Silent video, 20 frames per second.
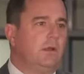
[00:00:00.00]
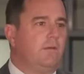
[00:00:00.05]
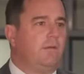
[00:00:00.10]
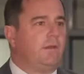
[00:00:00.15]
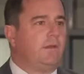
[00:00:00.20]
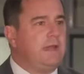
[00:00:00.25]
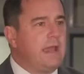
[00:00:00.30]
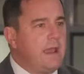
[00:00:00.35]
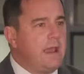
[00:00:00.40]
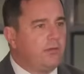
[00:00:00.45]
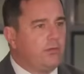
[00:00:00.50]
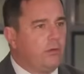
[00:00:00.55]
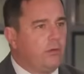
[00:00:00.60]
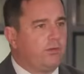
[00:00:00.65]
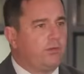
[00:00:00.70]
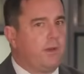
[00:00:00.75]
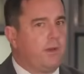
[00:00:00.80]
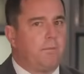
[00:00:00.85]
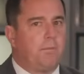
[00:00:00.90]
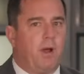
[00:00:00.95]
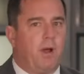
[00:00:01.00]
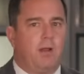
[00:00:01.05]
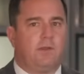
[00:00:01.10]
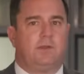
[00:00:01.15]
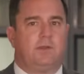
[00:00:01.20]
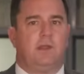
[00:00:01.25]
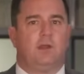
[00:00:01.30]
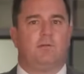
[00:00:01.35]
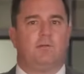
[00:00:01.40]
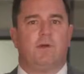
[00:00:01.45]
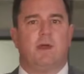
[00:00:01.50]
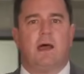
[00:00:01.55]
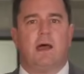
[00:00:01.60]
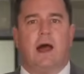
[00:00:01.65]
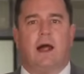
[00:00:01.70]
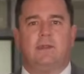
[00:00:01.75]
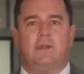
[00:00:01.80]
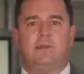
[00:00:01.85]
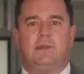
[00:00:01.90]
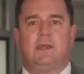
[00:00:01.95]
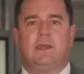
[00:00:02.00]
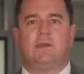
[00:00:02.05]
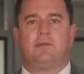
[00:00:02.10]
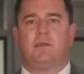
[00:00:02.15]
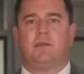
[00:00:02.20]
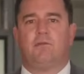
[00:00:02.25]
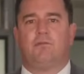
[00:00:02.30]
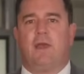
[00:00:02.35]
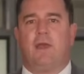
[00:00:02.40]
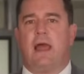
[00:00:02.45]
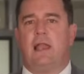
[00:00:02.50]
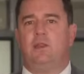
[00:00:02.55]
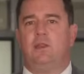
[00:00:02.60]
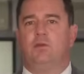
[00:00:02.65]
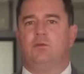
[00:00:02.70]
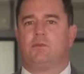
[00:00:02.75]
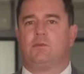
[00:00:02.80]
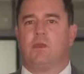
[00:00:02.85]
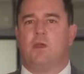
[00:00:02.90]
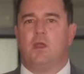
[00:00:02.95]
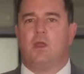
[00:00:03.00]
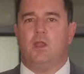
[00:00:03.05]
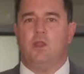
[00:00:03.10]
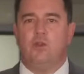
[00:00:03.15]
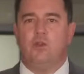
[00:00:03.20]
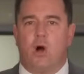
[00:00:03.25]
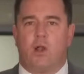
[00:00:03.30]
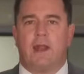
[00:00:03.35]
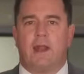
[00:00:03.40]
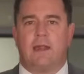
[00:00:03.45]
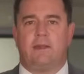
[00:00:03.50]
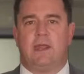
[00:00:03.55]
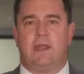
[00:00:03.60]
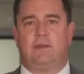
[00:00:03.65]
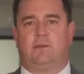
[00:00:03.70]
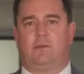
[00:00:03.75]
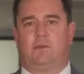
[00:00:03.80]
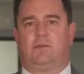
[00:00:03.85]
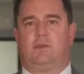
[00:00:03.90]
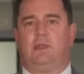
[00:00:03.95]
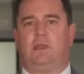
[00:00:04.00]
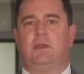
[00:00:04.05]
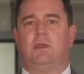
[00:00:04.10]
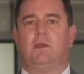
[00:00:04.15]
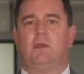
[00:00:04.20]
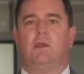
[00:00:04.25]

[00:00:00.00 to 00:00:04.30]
The DA is also a party of ideas and values, not identity,